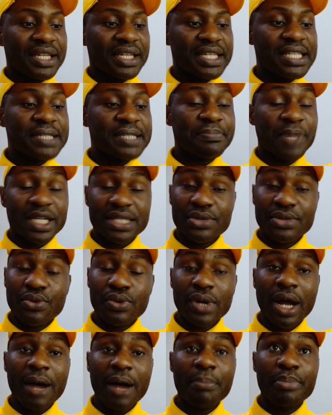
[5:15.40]
this
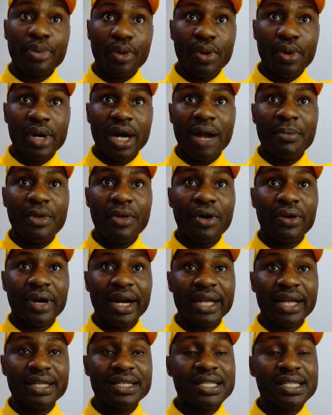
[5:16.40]
particular program, all
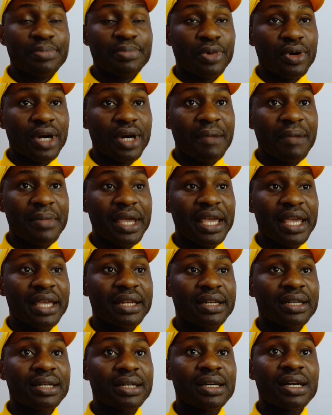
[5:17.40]
right? This program
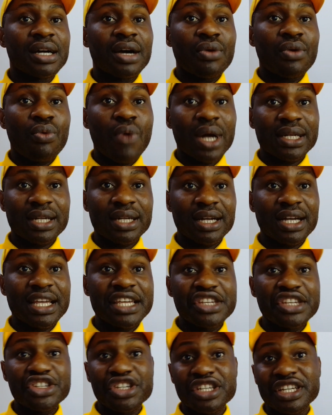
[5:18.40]
in water
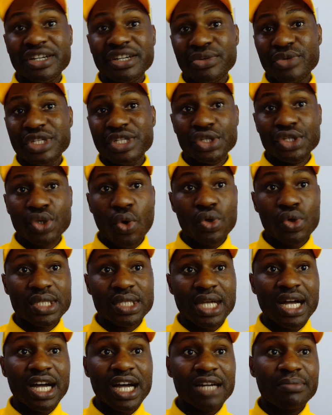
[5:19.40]
engineering, which is
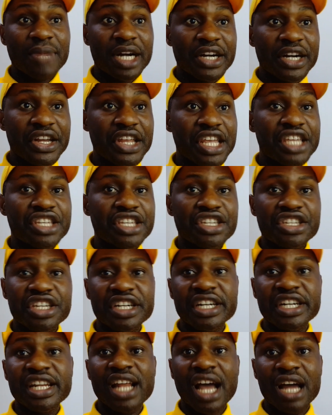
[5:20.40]
coastal and marine
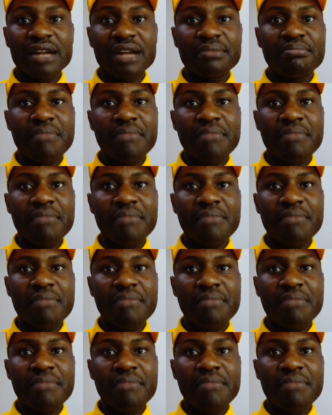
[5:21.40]
engineering and